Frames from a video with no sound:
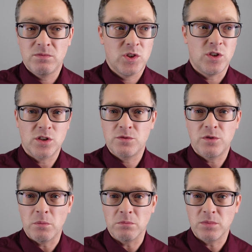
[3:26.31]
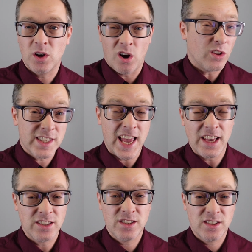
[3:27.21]
just from
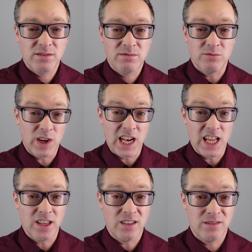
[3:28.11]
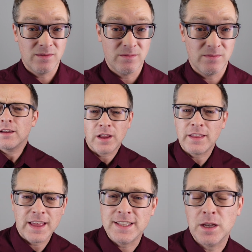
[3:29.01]
context, really. Like
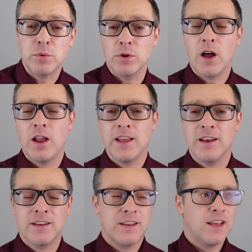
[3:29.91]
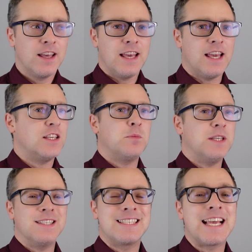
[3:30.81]
the example earlier, he's
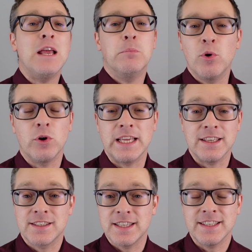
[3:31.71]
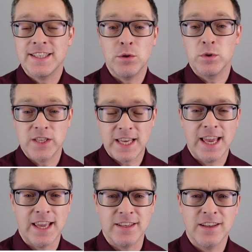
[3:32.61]
been skateboarding since he was a
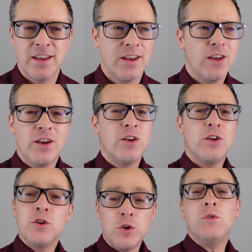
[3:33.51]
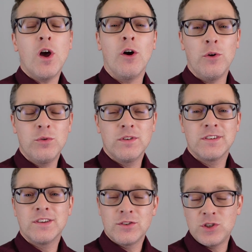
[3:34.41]
kid. You know,
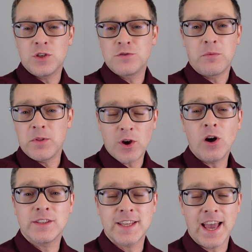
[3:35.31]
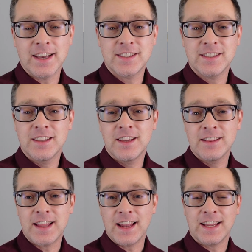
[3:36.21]
just from the context,
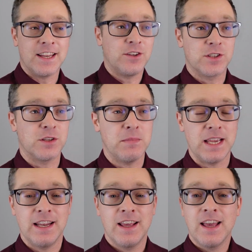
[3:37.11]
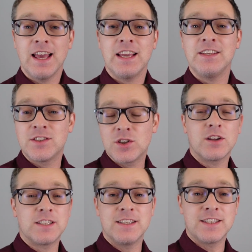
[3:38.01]
that it doesn't mean he
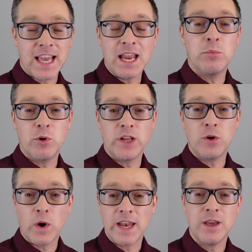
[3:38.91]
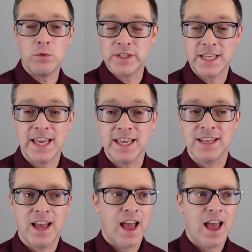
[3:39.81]
started skateboarding when he was a kid